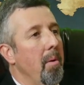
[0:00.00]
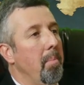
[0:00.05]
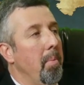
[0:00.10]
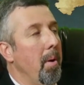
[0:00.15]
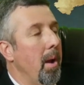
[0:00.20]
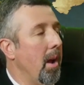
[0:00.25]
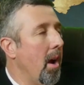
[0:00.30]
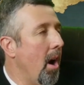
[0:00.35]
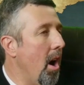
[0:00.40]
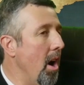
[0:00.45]

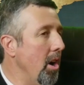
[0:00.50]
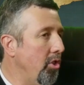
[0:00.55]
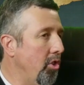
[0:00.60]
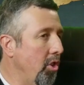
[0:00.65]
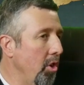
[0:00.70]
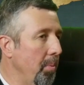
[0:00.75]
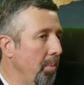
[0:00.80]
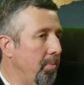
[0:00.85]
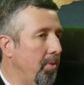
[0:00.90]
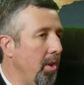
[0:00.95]
Bring our
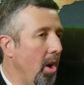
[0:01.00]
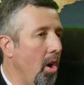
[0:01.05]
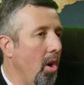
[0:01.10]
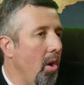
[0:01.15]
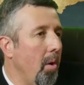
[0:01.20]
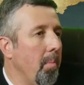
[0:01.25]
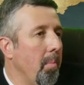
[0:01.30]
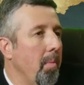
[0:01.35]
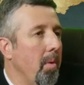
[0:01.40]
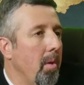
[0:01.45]
troops
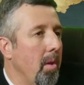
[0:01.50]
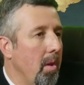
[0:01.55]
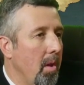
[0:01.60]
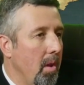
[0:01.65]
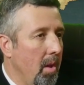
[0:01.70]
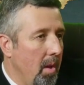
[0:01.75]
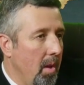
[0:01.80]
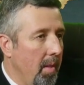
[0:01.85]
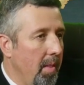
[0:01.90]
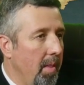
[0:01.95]
home.
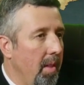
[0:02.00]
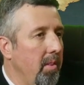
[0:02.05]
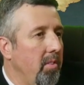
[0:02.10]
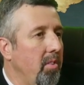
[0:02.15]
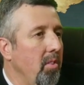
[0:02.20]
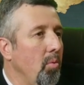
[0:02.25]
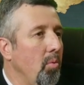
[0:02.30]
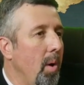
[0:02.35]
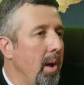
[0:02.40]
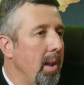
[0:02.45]

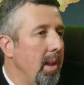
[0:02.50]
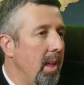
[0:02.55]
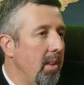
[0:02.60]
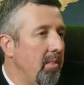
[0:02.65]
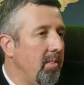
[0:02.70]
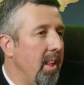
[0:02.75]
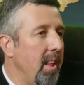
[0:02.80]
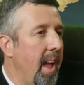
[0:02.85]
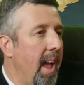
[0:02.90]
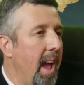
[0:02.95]
This is what
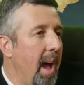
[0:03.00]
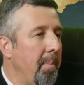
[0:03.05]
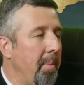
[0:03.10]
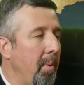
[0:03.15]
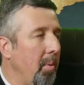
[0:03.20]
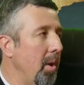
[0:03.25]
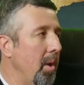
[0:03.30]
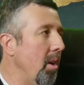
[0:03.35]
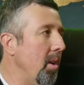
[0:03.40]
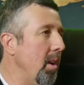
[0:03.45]
needs to
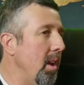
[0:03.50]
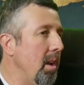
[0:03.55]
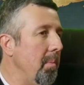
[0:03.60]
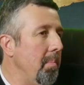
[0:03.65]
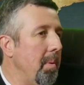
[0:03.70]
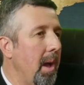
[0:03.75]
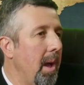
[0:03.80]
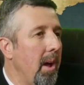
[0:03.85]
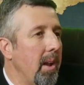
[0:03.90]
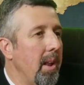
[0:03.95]
happen. We don't need to
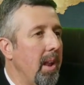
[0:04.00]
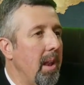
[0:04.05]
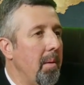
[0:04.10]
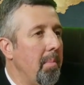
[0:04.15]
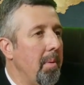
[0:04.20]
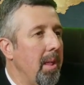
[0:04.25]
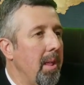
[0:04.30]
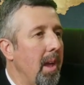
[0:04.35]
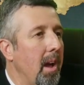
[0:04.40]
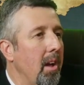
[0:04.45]
be out in
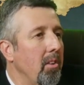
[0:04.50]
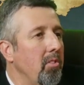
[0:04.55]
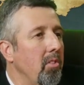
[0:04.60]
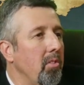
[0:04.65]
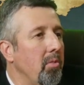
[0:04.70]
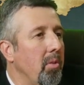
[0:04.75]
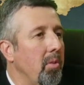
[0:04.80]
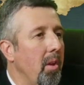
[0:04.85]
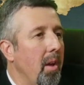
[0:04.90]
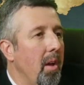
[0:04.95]
anybody
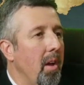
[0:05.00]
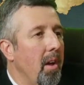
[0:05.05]
else's.